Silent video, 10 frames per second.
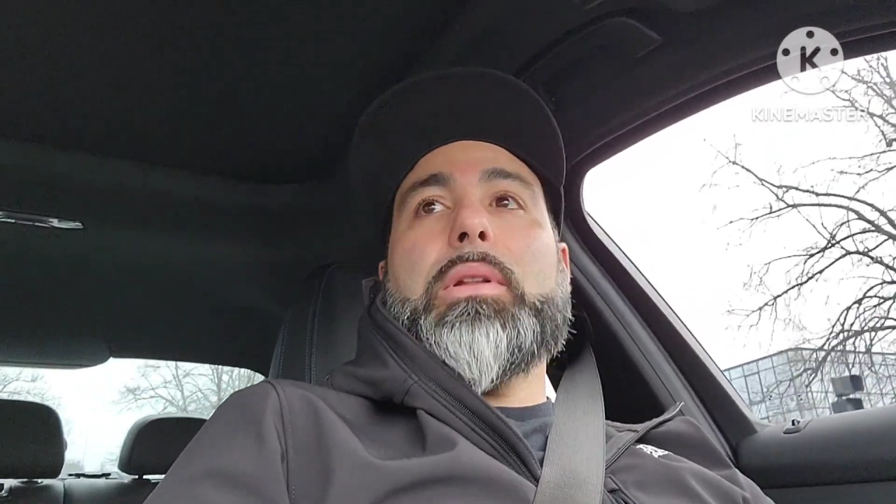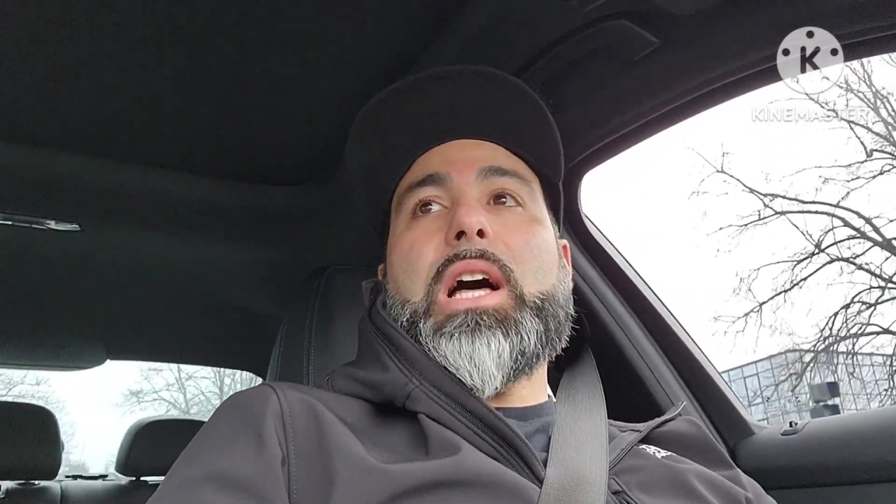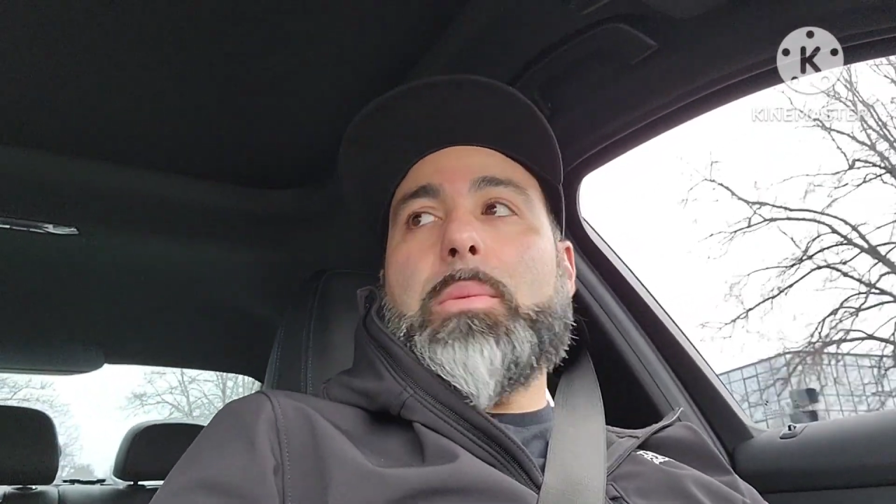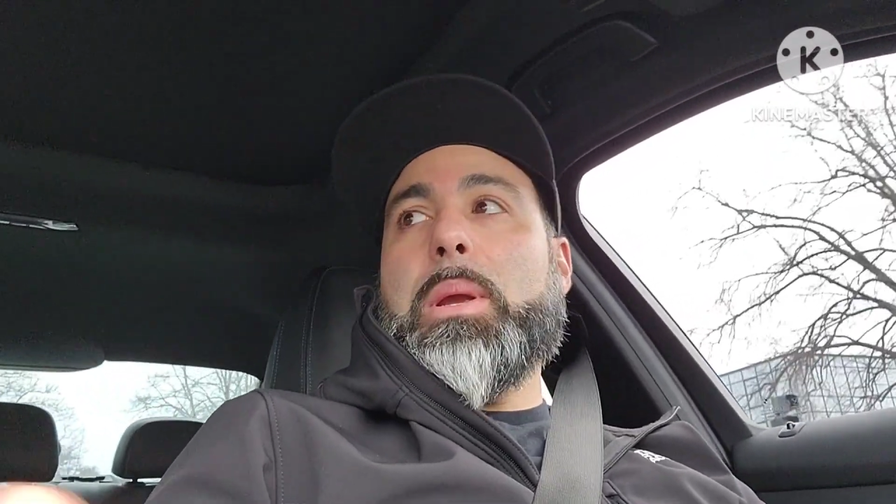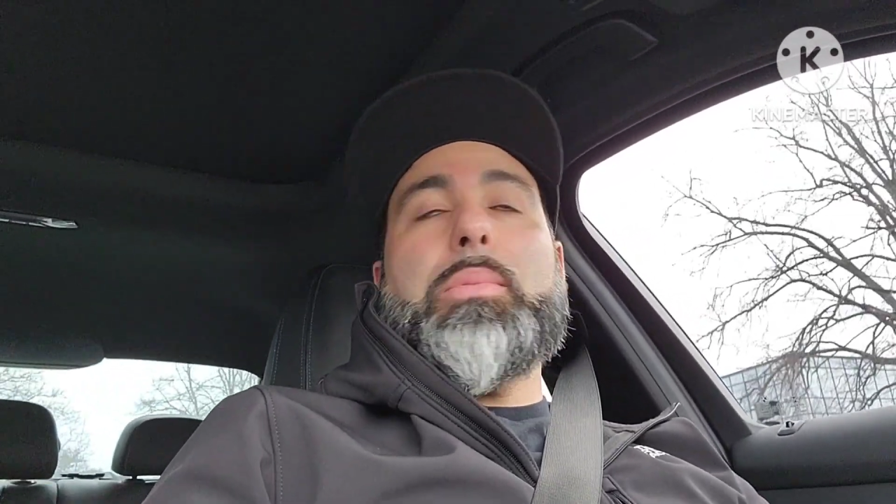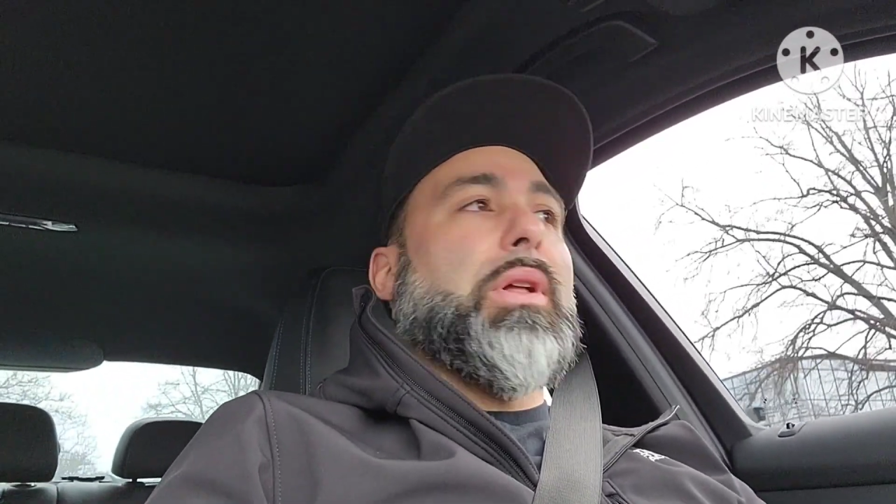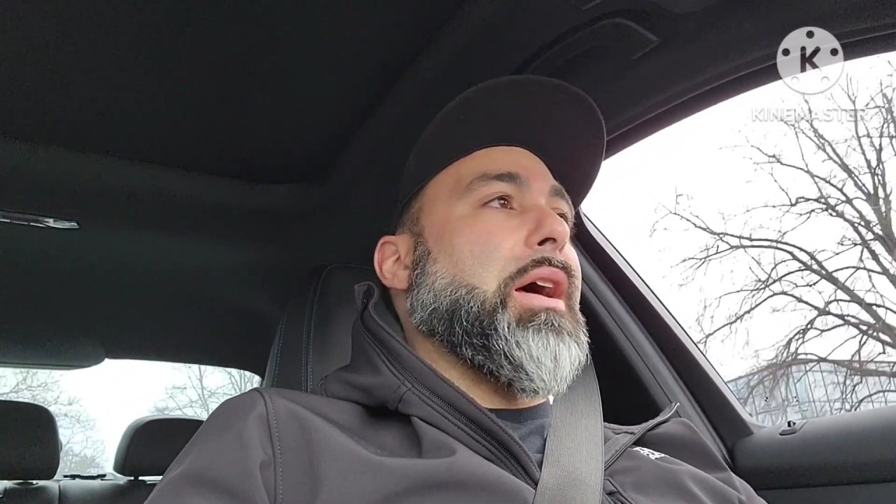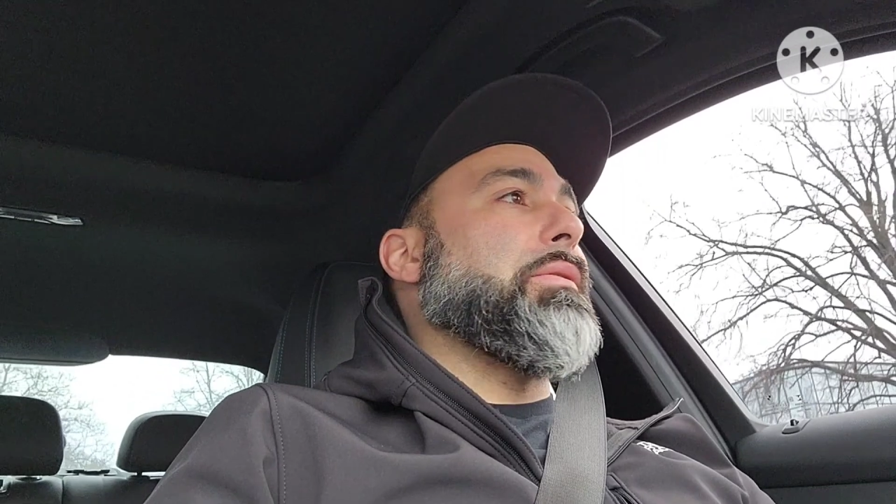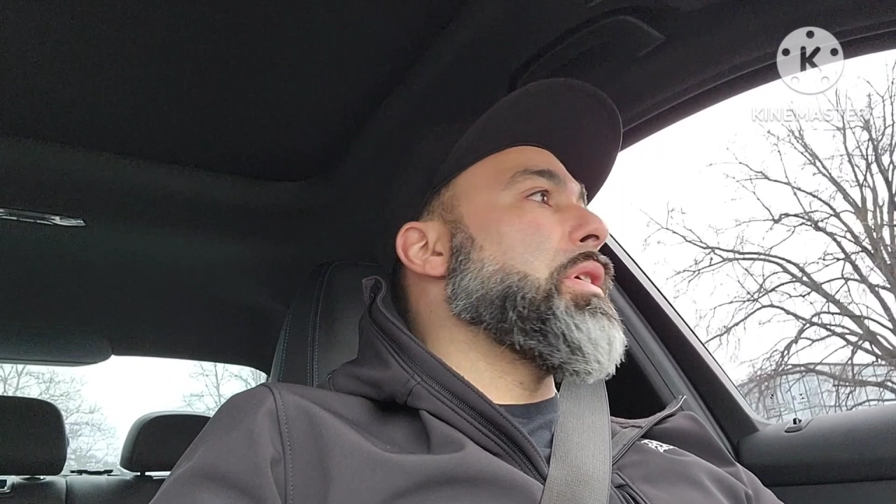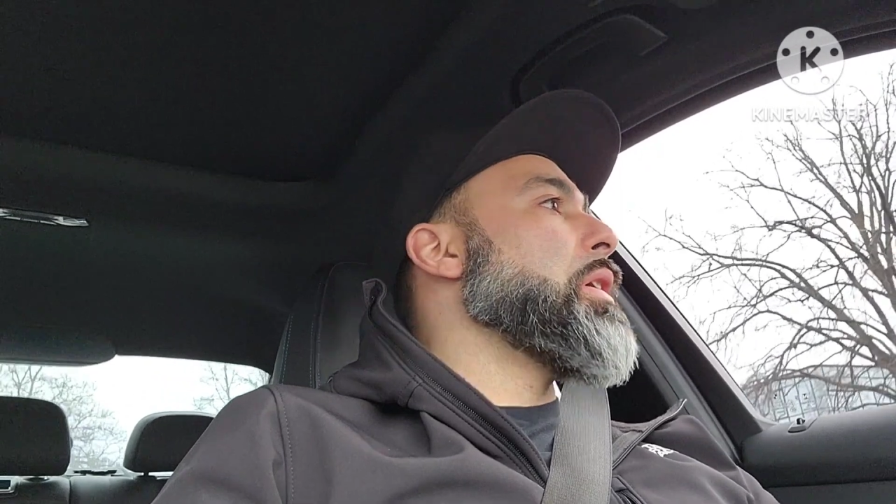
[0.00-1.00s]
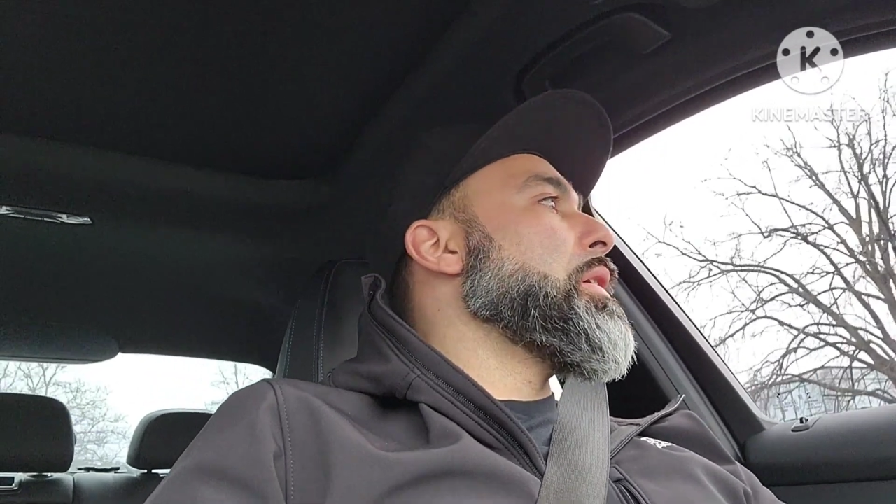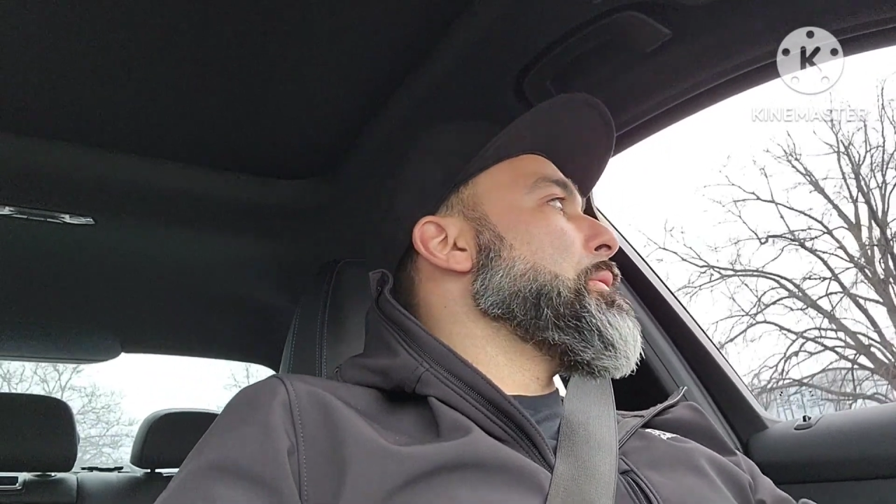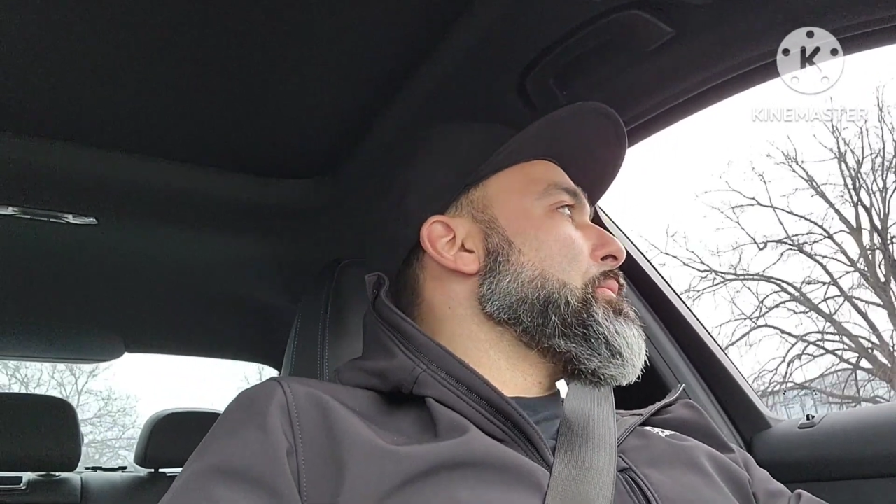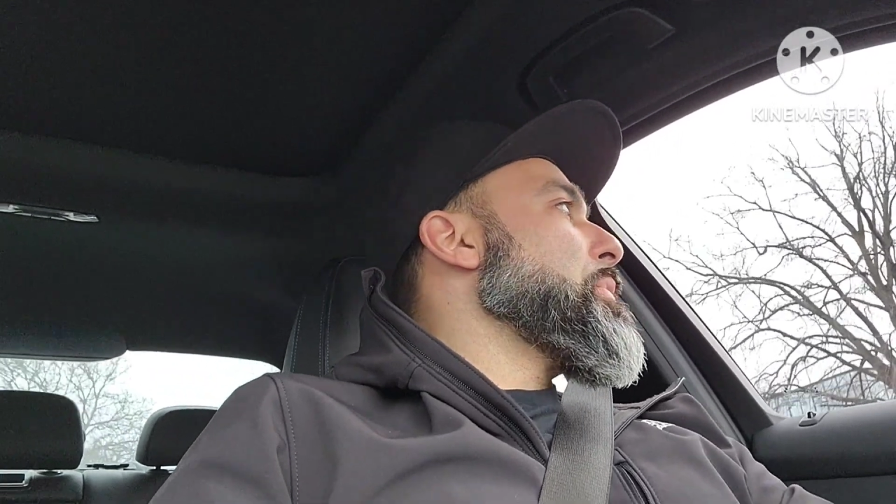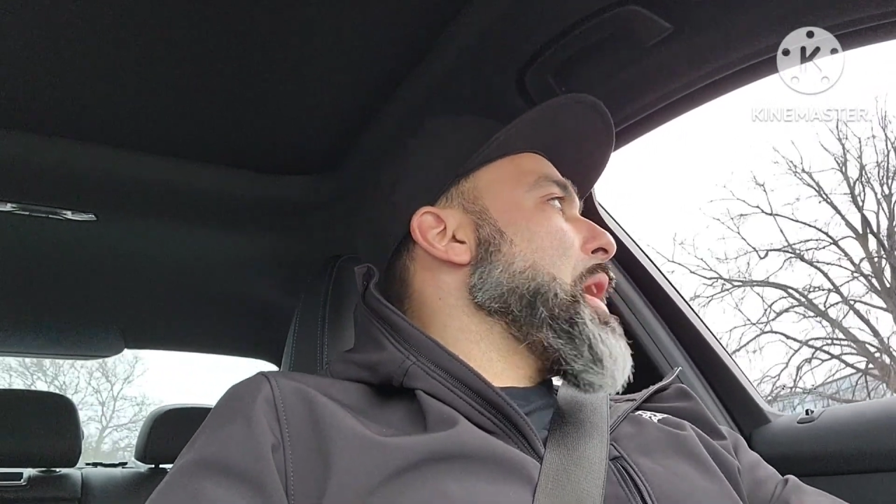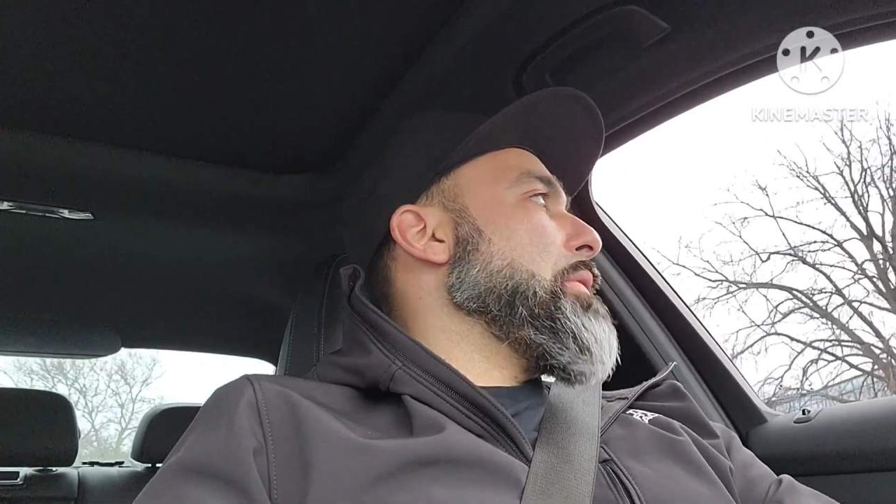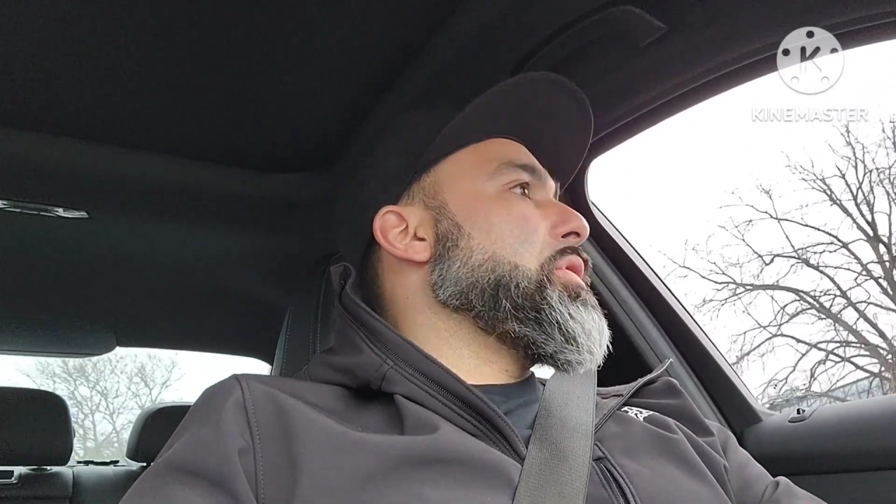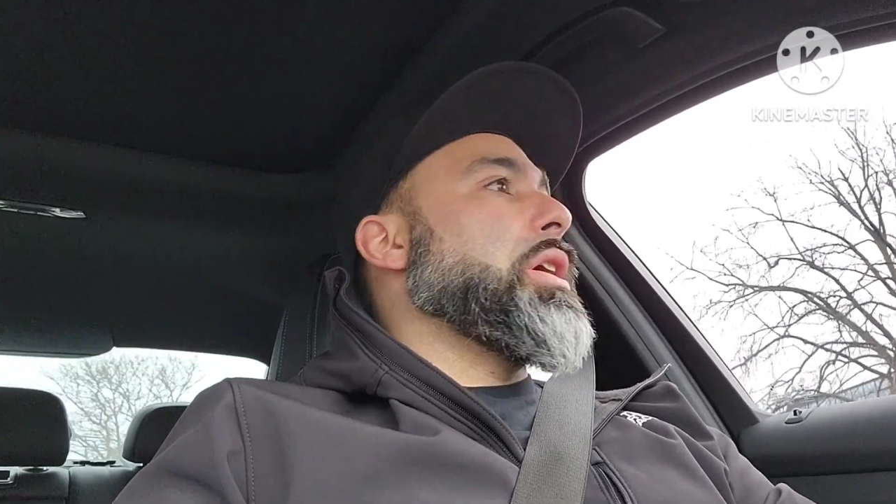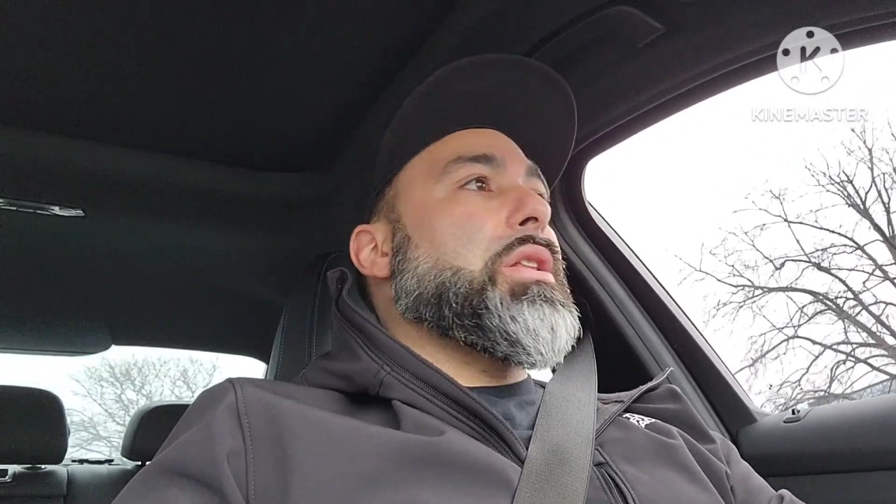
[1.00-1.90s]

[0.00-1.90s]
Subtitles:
A lot of people have done